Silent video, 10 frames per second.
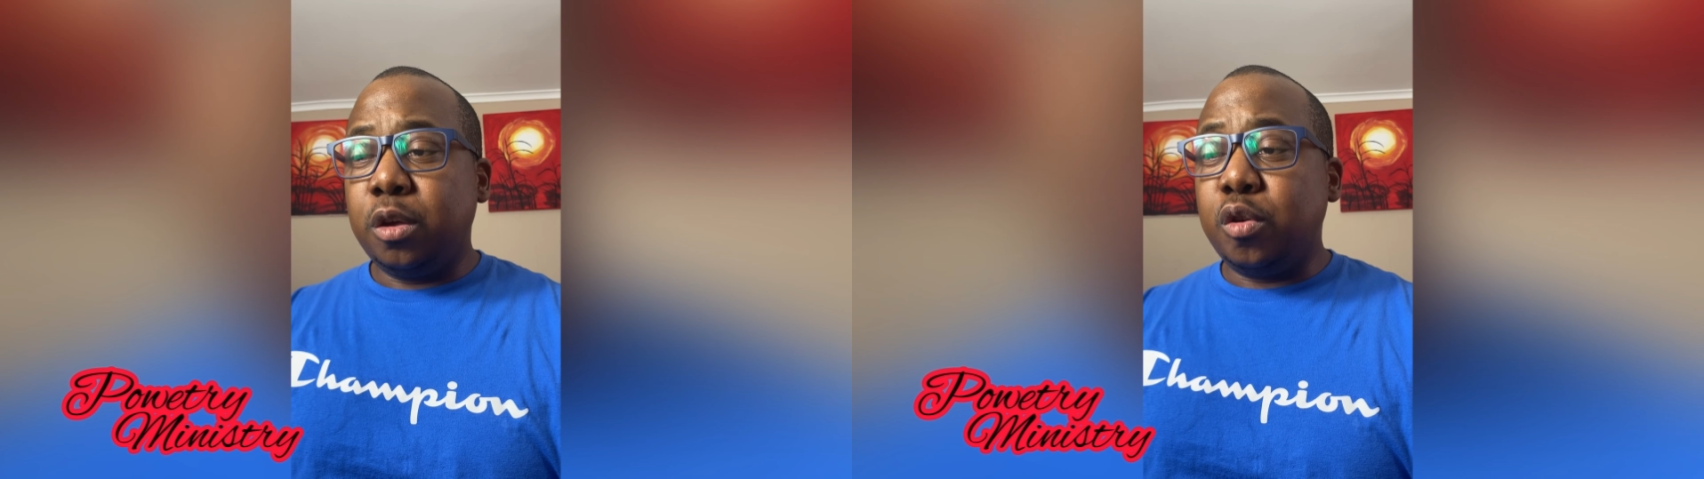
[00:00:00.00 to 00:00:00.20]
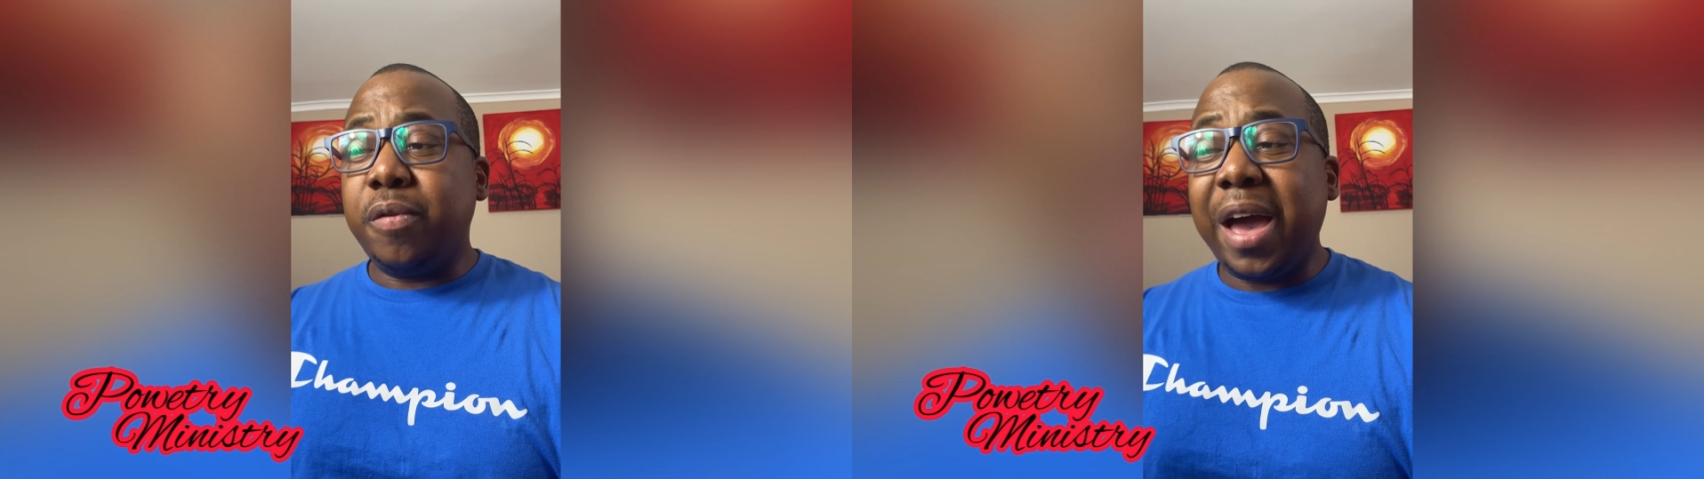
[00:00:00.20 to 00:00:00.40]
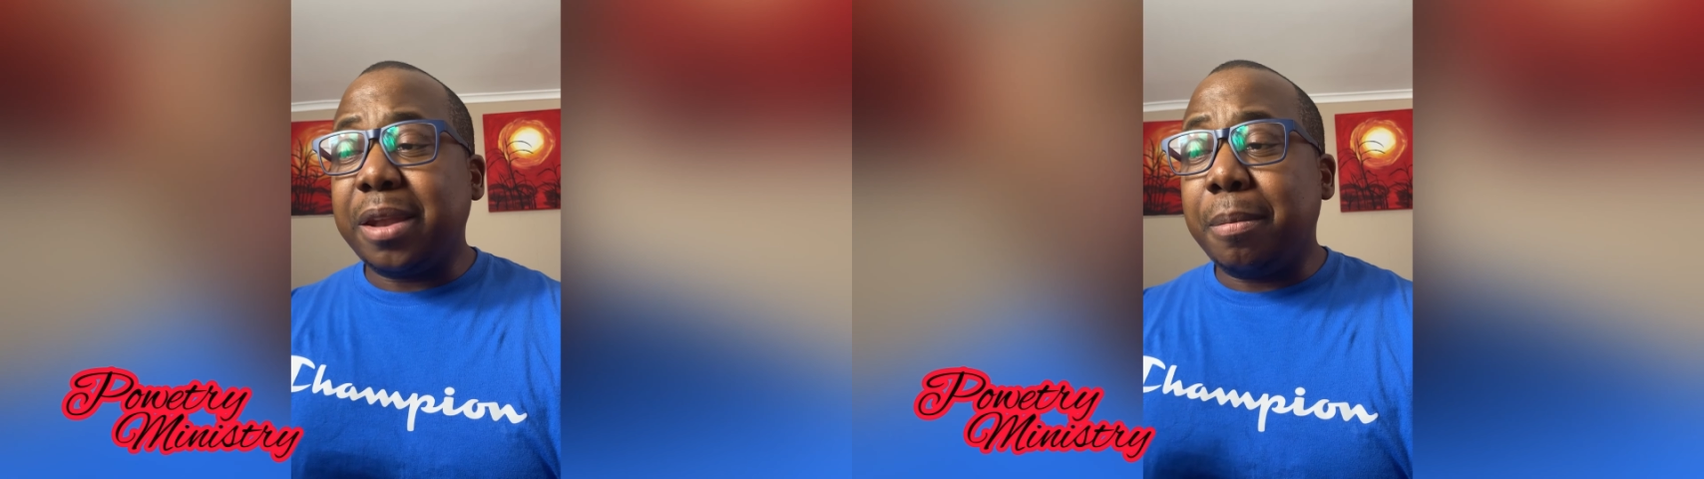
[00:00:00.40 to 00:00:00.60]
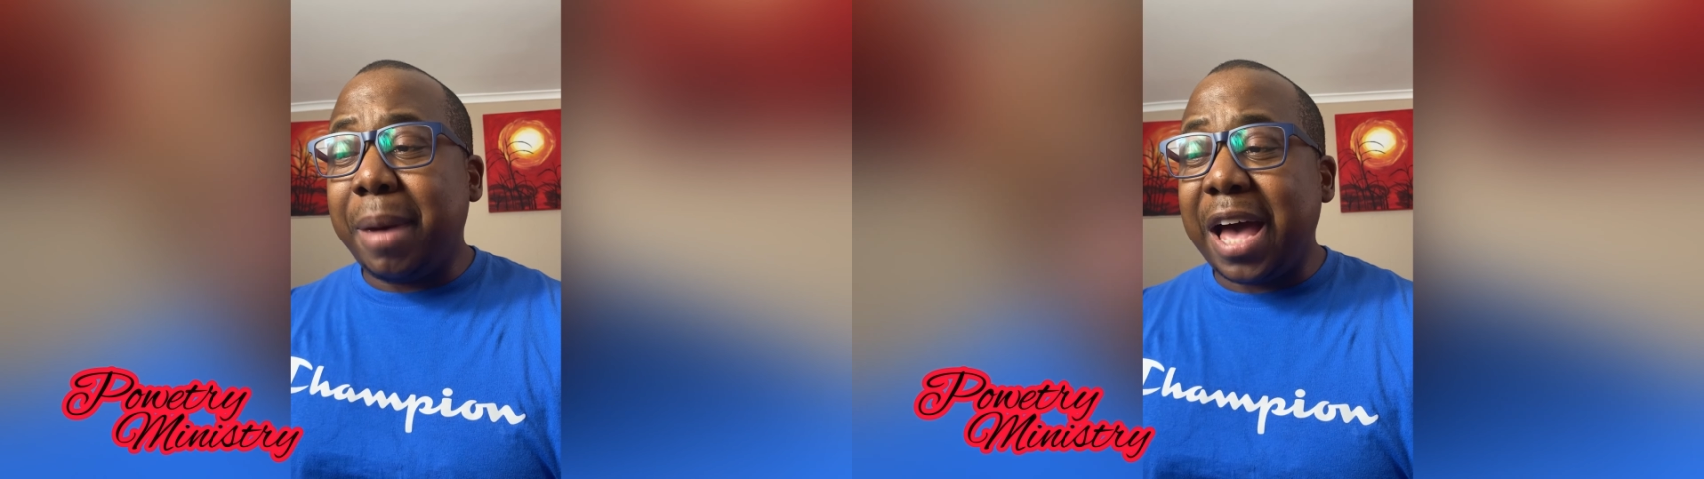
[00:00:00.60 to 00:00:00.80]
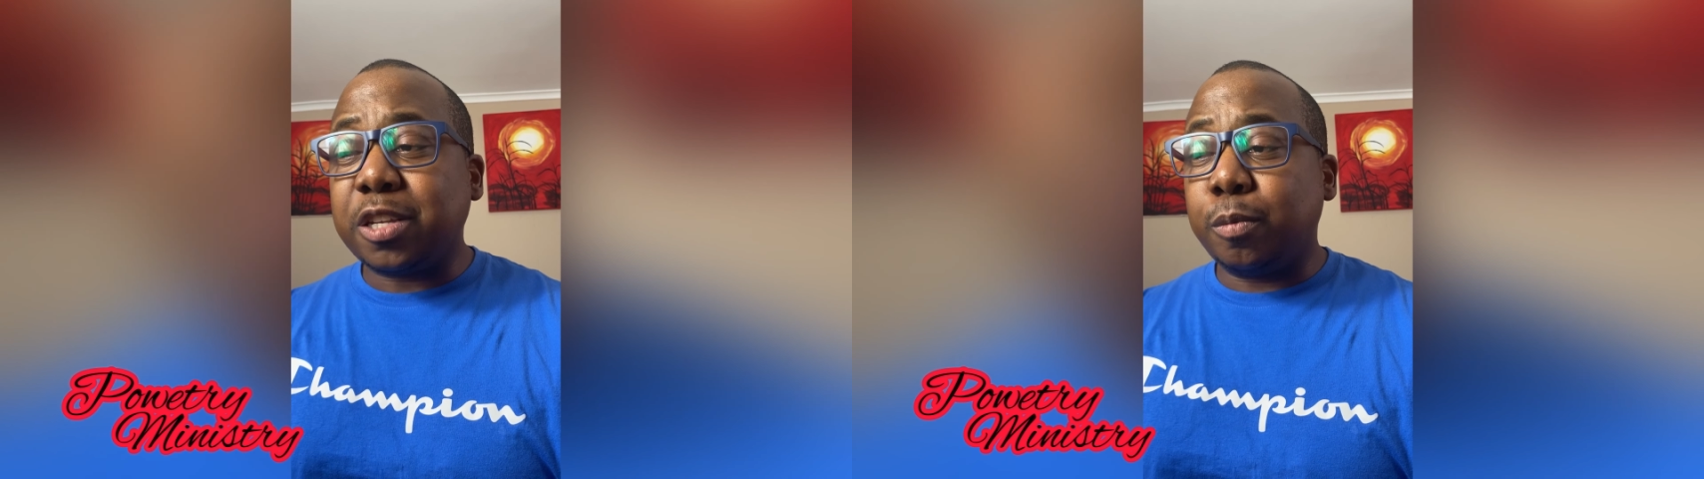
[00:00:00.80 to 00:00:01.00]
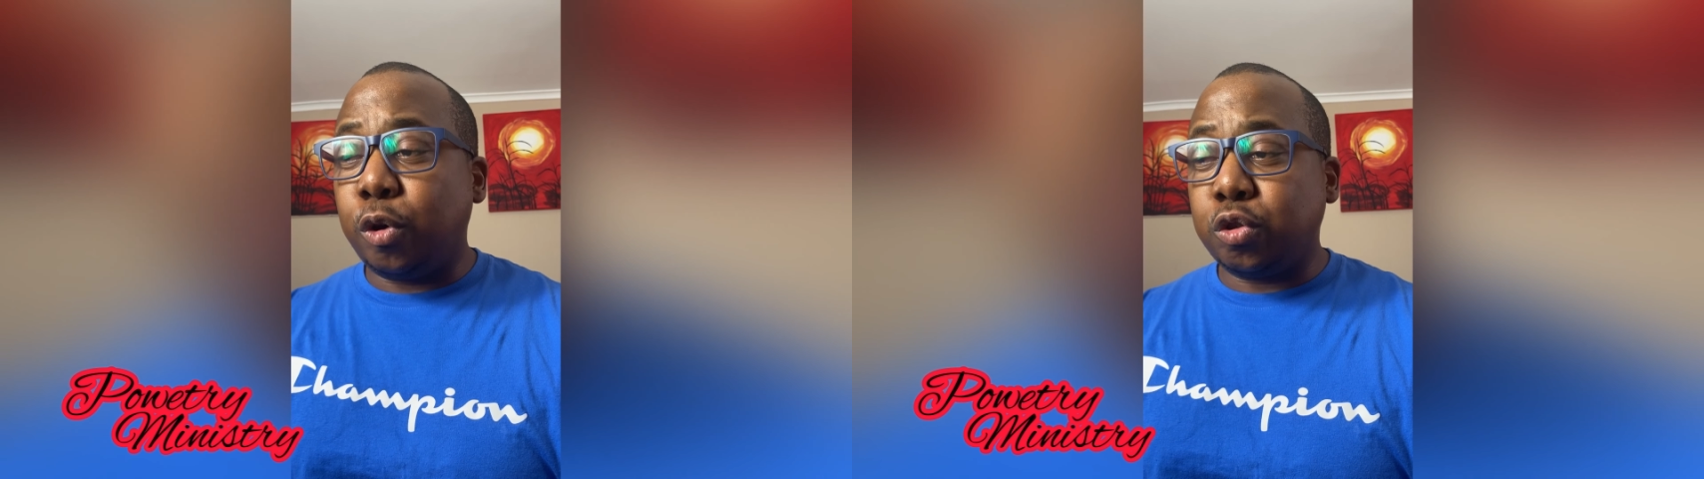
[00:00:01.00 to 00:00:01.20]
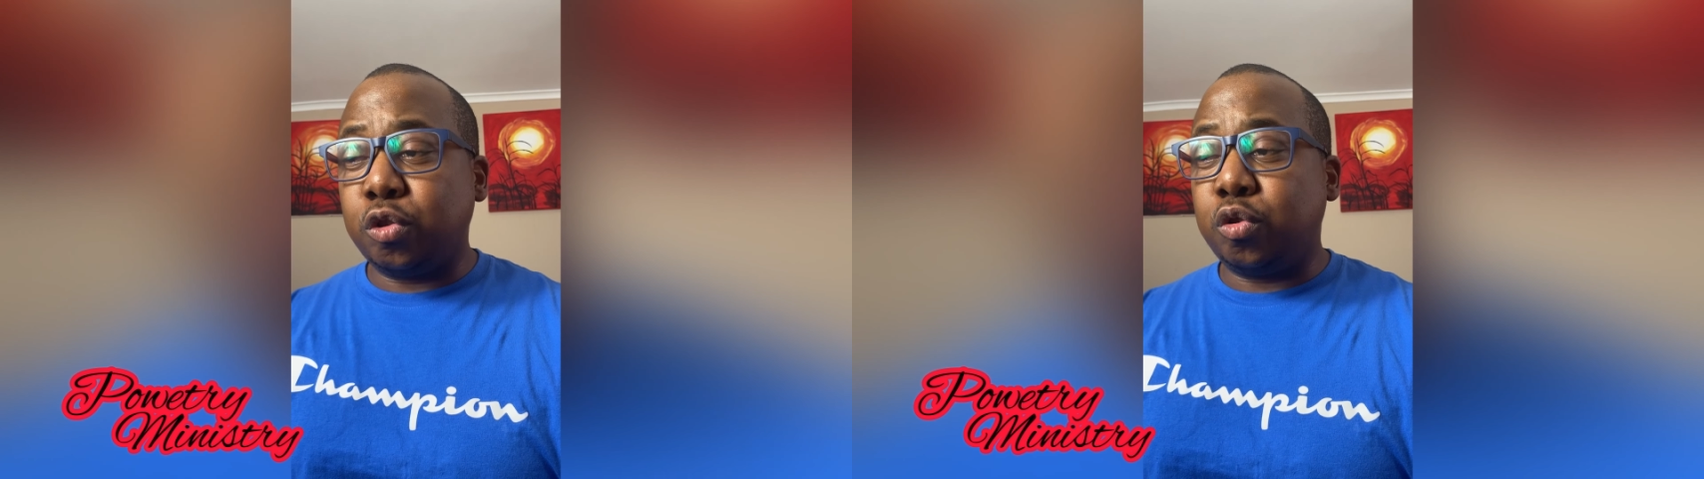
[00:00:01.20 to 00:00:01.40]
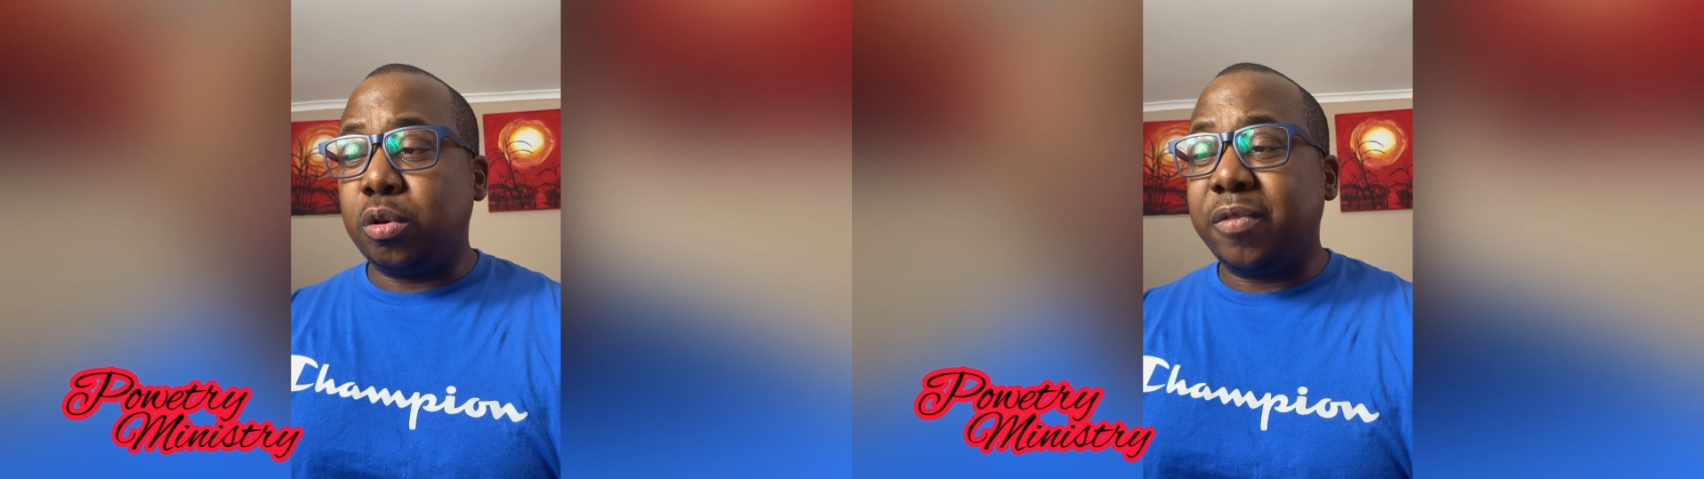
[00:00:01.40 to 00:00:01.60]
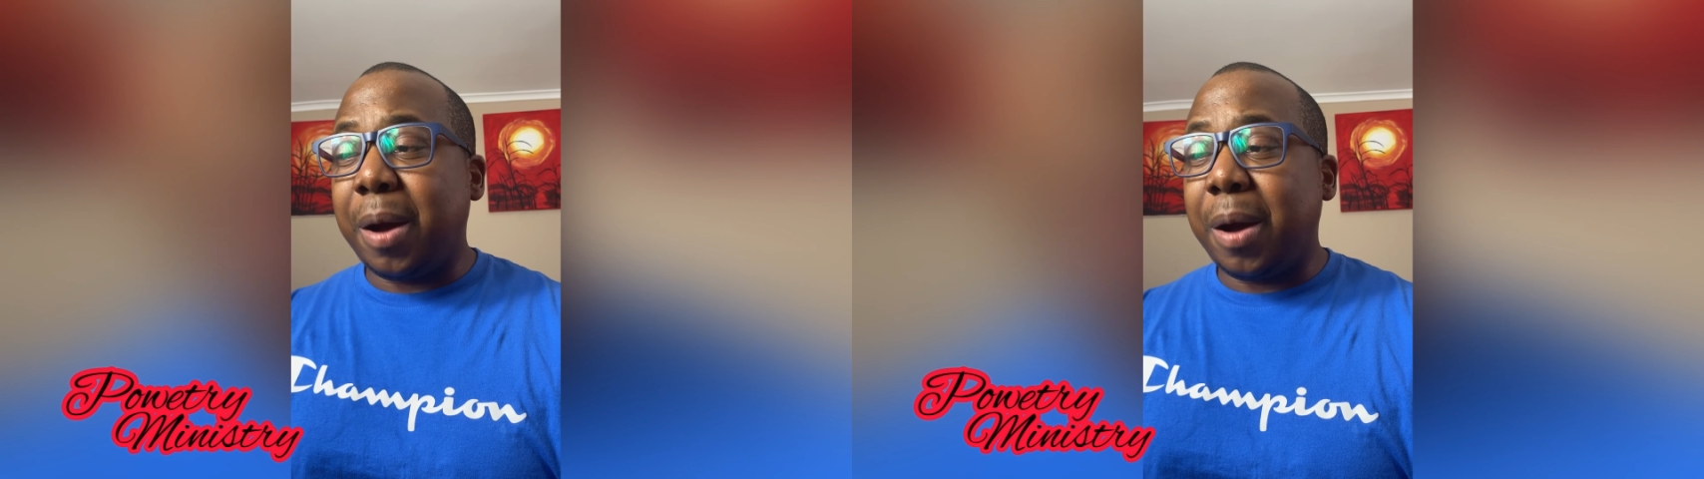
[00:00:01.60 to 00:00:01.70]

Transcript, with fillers: You've had a mass multitude of